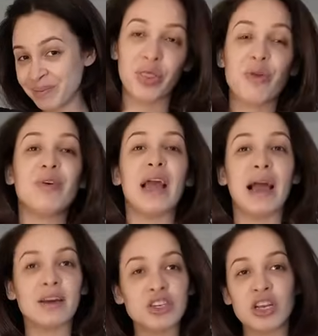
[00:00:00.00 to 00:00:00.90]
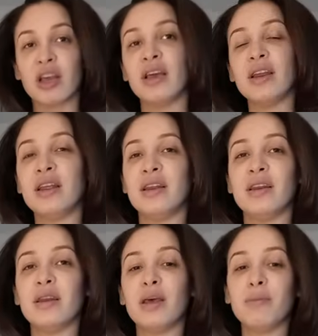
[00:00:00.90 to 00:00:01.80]
The reaction
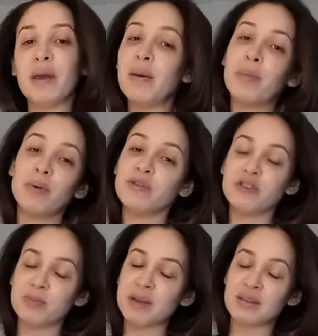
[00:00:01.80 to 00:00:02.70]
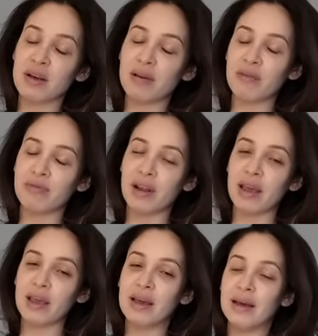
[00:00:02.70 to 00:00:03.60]
and people have just been so
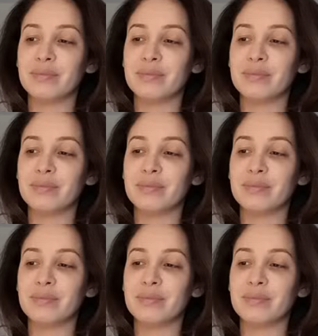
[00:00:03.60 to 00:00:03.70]
lovely.